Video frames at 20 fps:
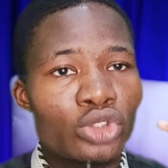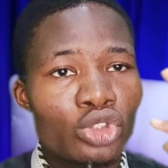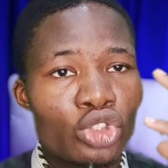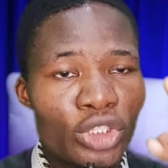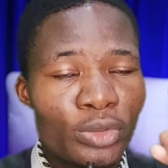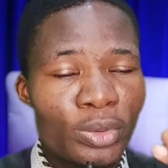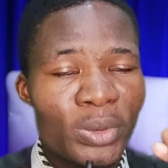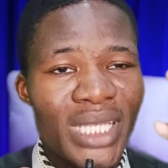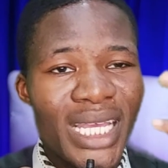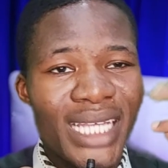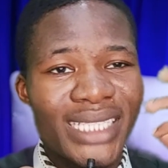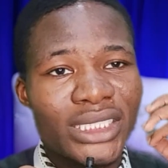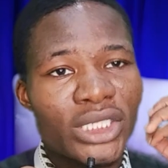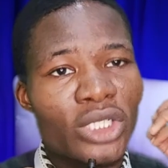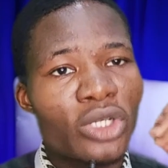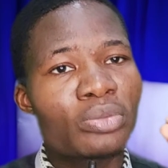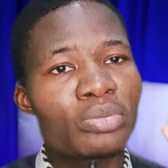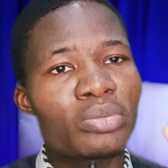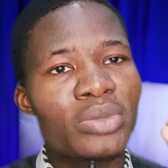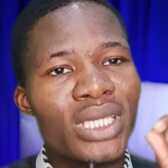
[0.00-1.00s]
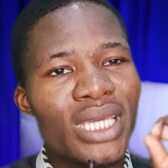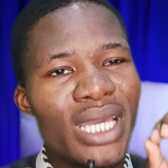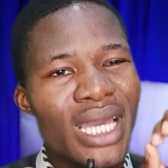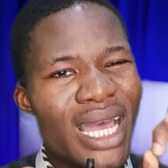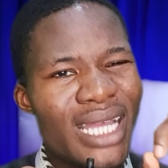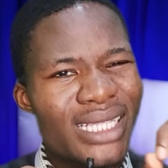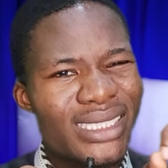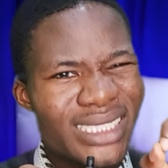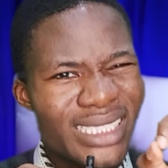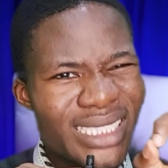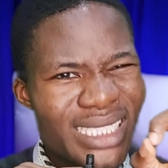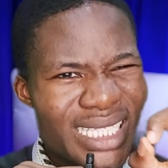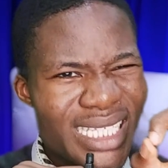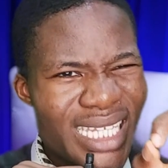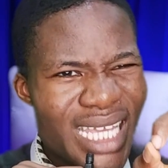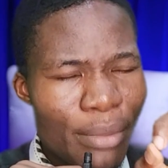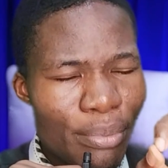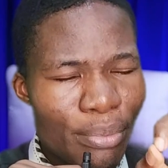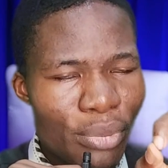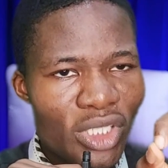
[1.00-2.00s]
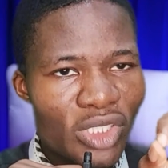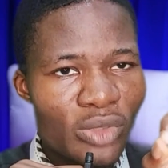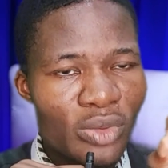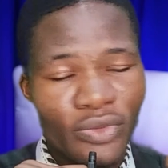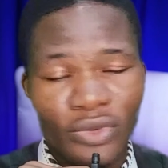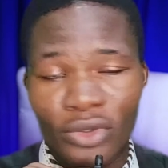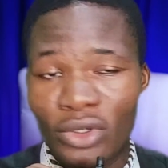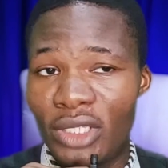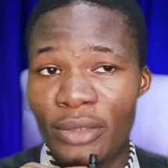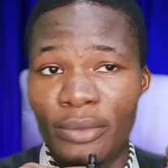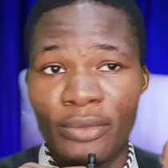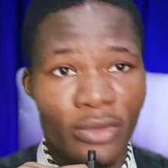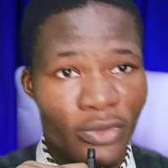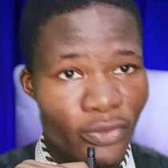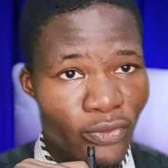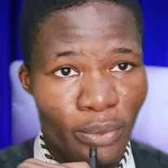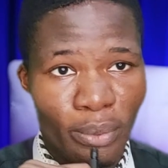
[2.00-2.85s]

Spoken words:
The Holy Spirit has helped me at near points before in